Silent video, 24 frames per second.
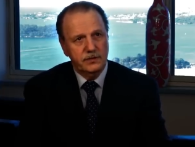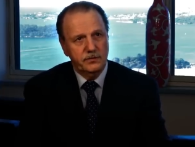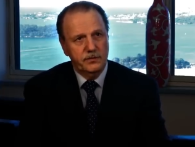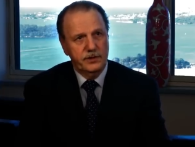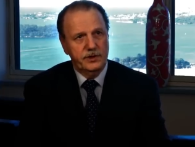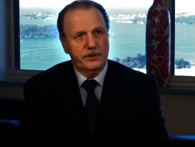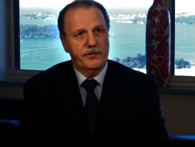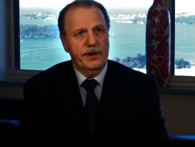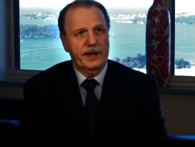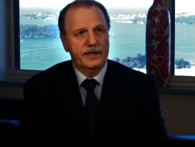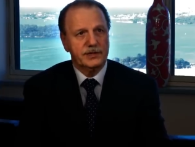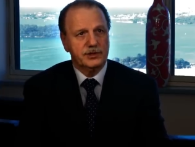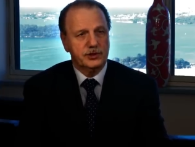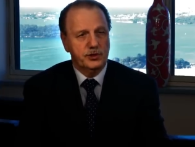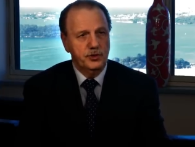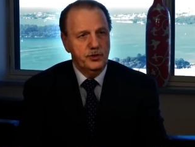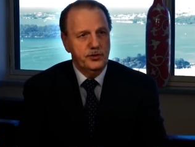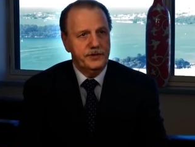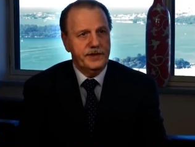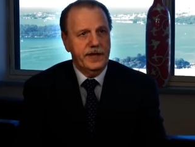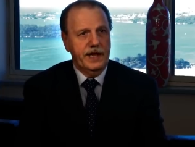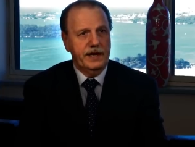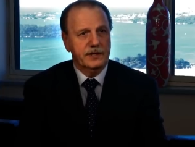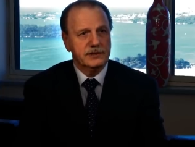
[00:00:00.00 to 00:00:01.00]
with around
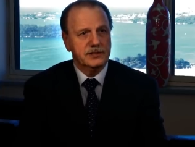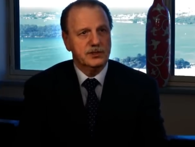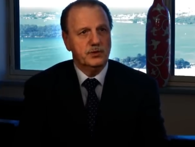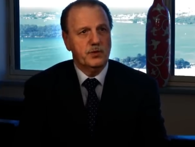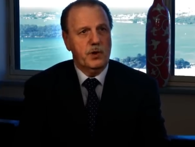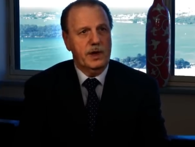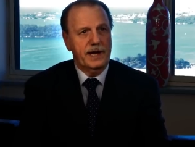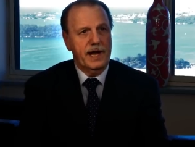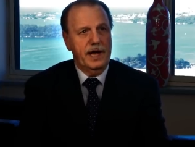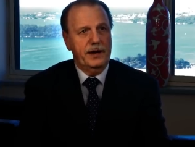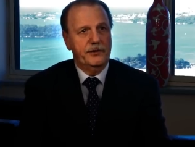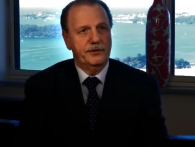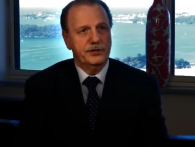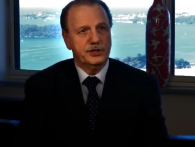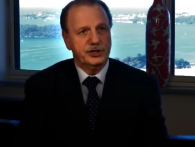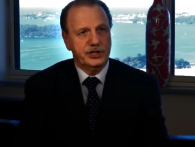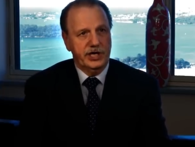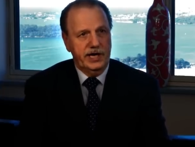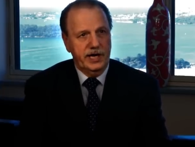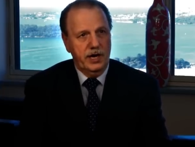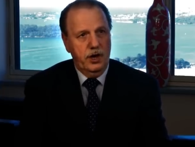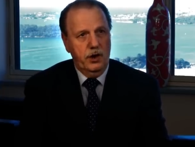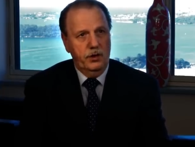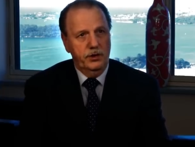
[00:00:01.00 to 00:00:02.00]
2,100
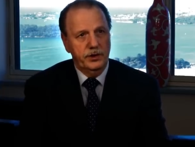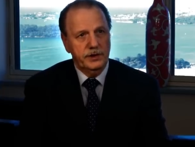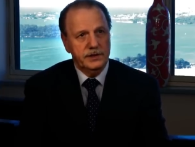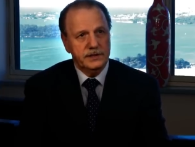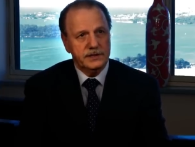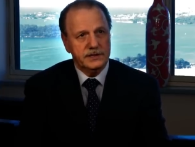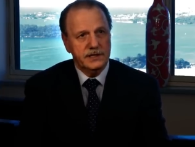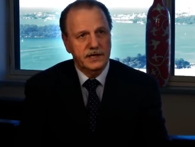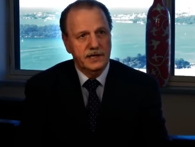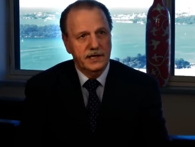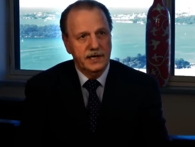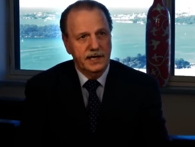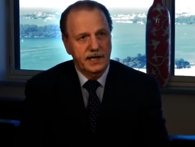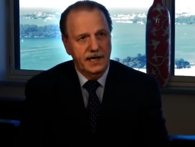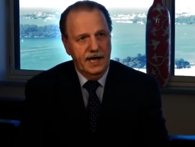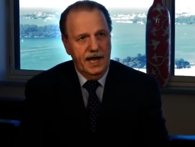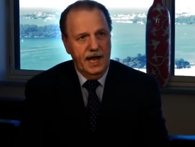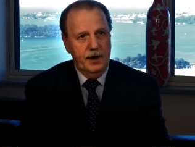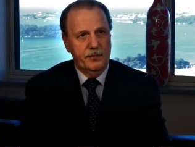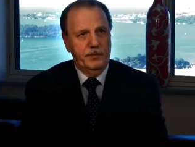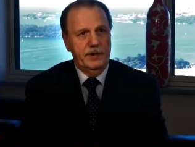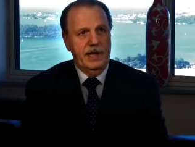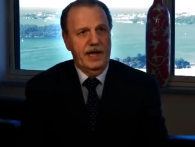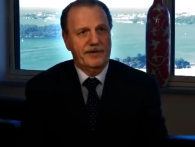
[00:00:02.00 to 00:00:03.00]
shareholders,
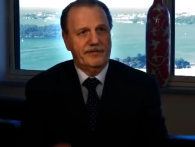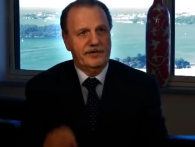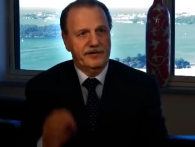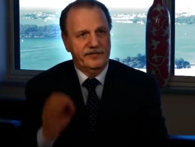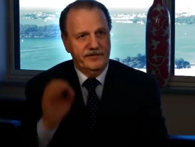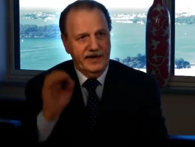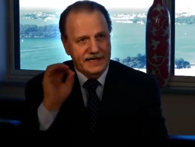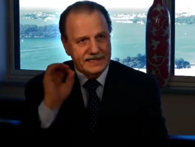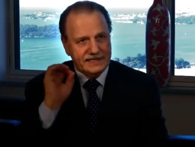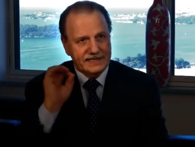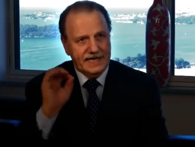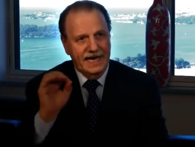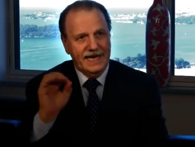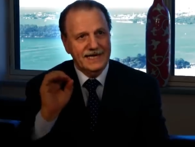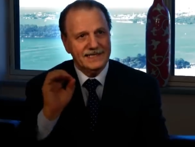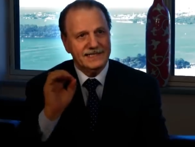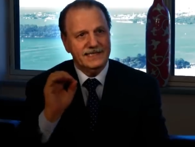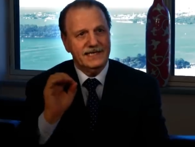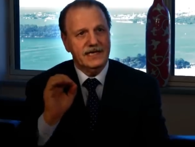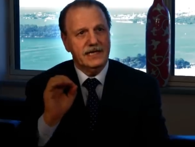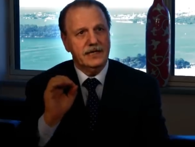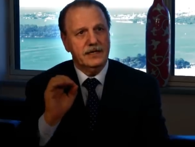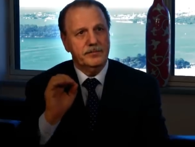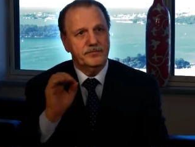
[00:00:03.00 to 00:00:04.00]
and we have a
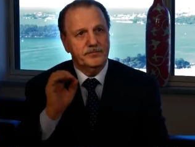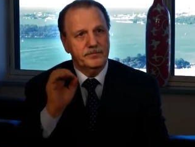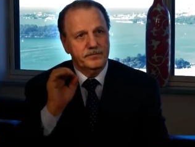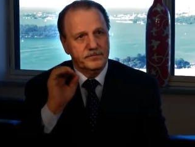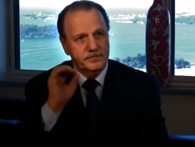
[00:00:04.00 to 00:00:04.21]
fantastic